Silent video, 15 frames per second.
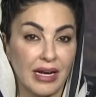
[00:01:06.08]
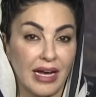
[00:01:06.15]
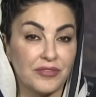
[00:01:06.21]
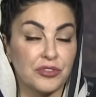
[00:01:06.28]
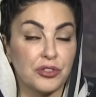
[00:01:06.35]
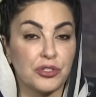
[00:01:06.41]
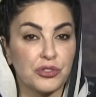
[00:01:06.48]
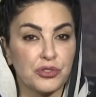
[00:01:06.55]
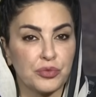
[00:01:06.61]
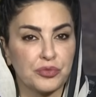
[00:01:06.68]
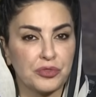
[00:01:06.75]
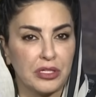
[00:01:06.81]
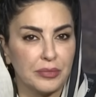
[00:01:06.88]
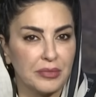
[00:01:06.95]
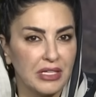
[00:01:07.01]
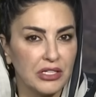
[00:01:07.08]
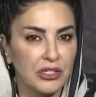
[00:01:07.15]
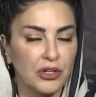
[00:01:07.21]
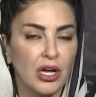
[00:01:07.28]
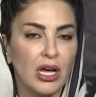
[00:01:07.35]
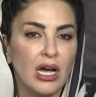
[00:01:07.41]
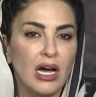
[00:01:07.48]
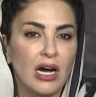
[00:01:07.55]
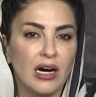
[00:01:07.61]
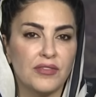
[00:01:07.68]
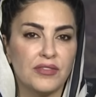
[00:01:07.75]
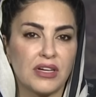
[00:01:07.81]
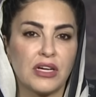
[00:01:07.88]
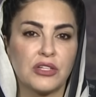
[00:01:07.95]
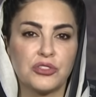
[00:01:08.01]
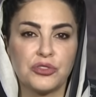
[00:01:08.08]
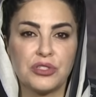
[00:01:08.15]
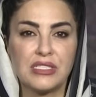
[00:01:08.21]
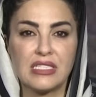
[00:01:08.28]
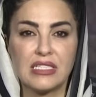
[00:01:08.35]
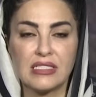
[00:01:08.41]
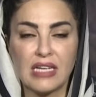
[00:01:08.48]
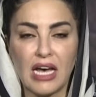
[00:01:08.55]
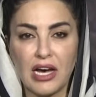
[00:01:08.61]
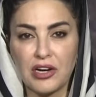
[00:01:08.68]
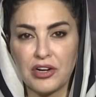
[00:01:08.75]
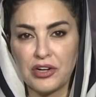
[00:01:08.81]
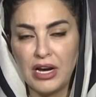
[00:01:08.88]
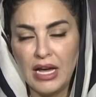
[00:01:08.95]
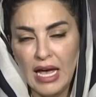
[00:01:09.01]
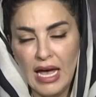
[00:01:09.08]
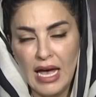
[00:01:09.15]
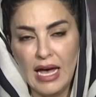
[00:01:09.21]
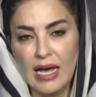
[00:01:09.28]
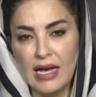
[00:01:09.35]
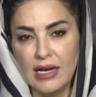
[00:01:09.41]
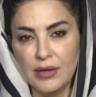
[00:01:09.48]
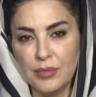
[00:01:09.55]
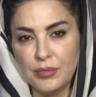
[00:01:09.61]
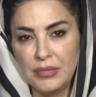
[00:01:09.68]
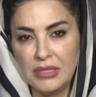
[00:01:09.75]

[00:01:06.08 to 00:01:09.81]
after the supreme leader of the country's entire uh,